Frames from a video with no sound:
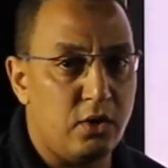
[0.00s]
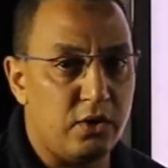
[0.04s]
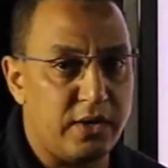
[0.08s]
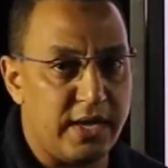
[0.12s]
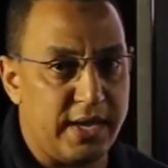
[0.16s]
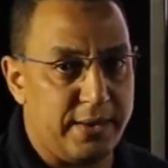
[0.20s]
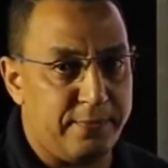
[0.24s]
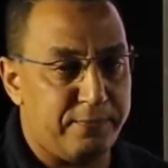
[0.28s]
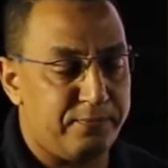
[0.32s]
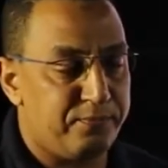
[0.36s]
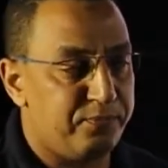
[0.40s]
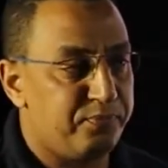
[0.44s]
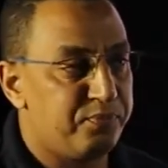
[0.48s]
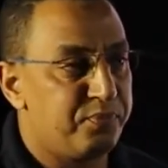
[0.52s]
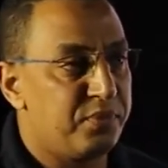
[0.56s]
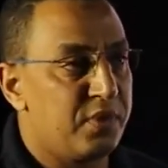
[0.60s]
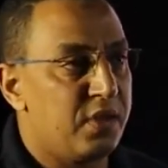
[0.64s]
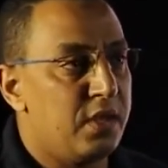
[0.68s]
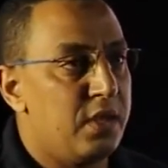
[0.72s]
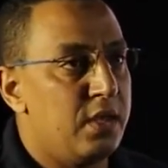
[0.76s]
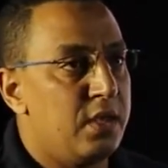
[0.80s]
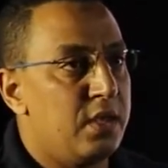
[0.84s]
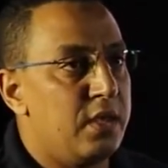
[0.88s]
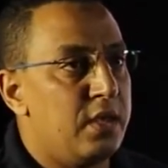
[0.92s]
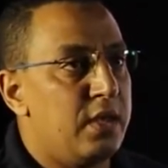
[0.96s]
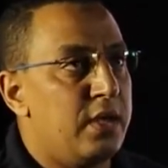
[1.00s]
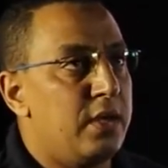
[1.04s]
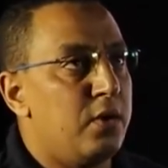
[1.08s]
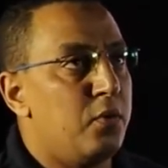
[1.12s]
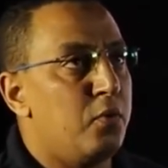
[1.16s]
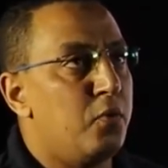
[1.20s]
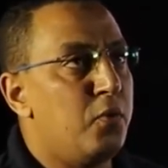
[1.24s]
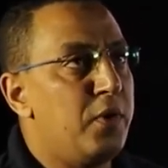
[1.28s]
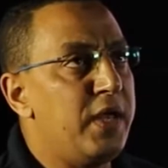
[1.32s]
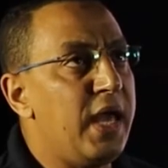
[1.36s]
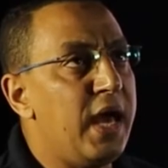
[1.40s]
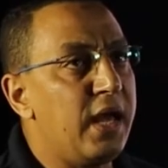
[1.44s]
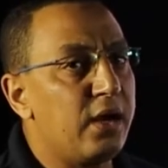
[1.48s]
Okay,
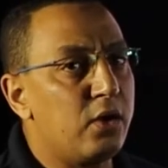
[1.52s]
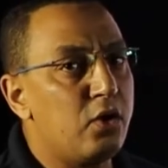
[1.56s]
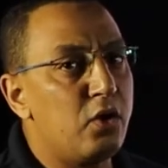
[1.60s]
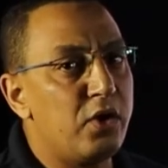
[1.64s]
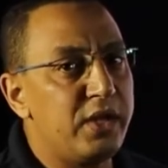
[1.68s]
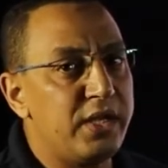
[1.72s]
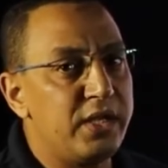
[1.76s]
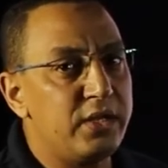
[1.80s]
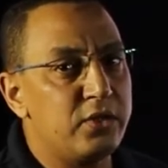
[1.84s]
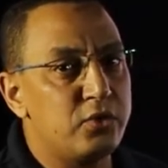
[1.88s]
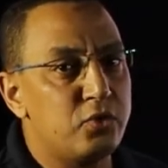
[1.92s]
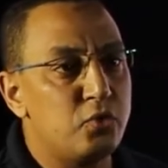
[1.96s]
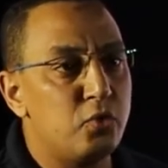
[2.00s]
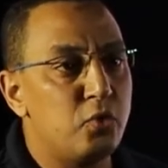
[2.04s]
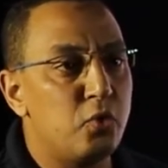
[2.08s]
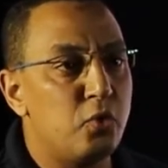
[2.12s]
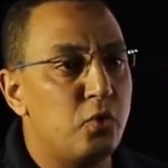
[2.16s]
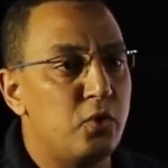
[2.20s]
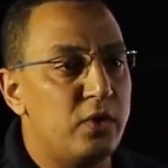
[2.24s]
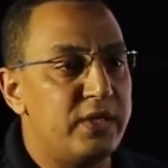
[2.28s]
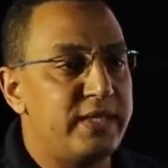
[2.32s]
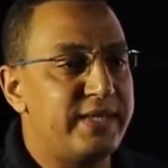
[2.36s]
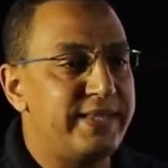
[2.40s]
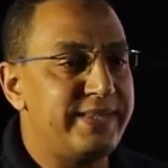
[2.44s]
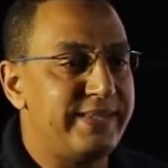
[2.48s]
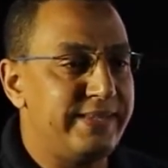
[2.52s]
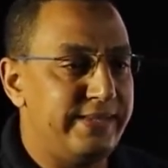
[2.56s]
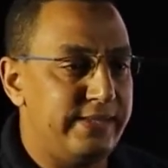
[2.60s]
we are going to